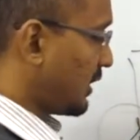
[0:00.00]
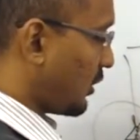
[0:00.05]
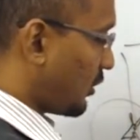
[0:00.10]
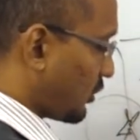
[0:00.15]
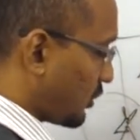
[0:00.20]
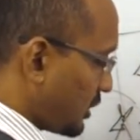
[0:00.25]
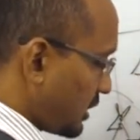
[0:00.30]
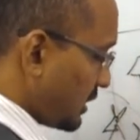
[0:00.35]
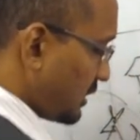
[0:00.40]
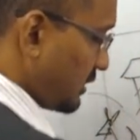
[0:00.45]

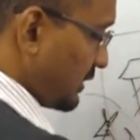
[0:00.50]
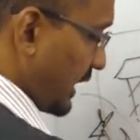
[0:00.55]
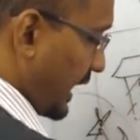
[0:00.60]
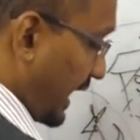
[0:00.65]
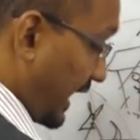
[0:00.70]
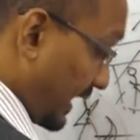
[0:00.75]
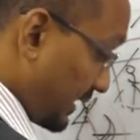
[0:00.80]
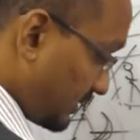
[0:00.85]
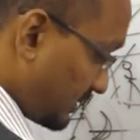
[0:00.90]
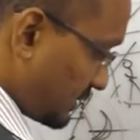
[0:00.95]

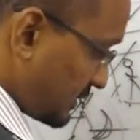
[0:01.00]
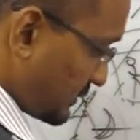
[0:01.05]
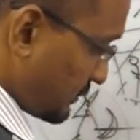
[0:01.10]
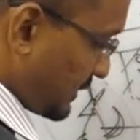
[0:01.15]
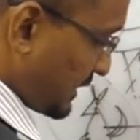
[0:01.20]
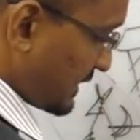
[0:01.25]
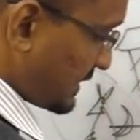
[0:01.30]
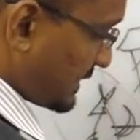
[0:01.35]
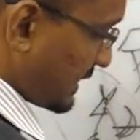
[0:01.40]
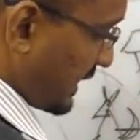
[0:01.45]
And
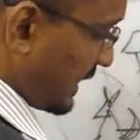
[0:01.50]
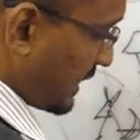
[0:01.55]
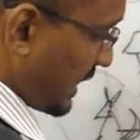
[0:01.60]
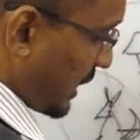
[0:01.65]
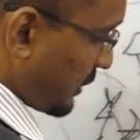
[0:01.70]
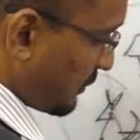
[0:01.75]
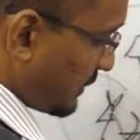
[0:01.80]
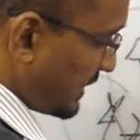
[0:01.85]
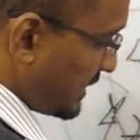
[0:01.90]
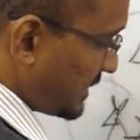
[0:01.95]
you can say
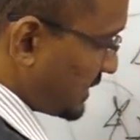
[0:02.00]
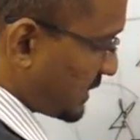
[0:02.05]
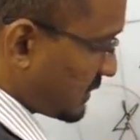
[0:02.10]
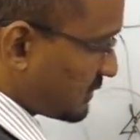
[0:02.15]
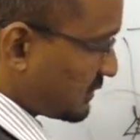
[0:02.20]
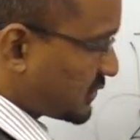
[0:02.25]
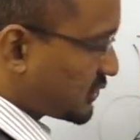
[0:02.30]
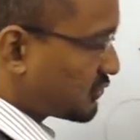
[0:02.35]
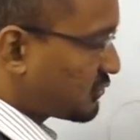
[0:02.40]
our internal